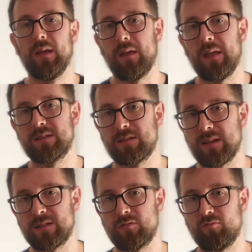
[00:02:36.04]

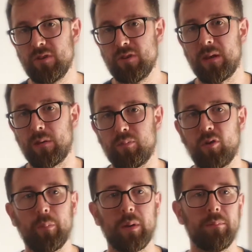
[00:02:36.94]
it's a real
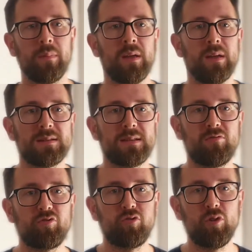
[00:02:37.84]
problem. See,
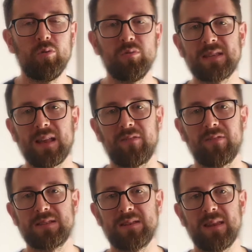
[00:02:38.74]
true
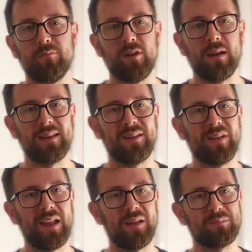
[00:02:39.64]
self-esteem really
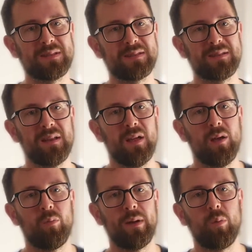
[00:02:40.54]
develops
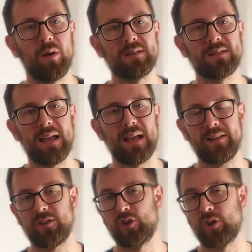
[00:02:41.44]
when one's
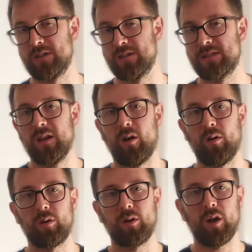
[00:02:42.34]
actions
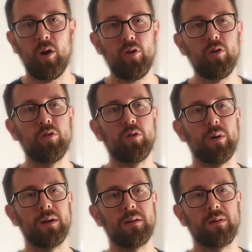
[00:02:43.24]
are
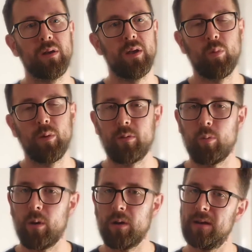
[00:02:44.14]
congruent with
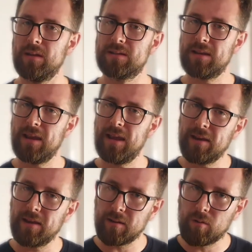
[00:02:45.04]
one's
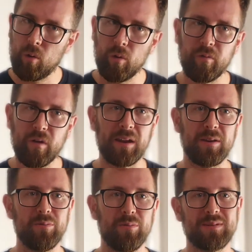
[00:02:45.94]
inner core
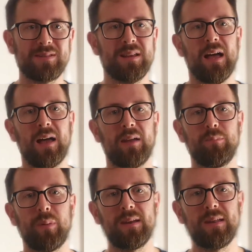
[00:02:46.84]
values and
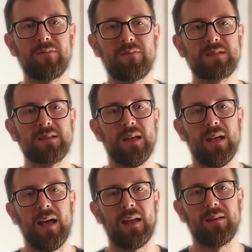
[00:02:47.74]
beliefs.
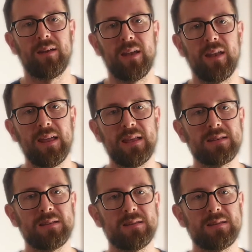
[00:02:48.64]
And in
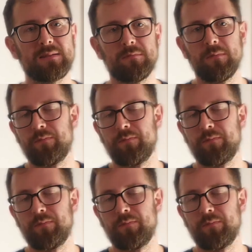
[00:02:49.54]
essence,